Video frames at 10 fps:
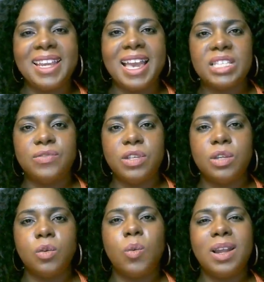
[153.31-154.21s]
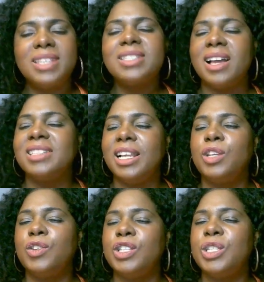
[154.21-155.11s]
has for you. What is God telling
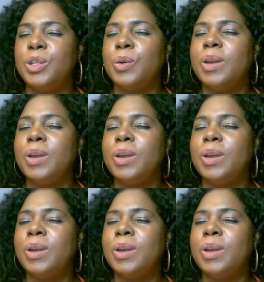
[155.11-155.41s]
you to do?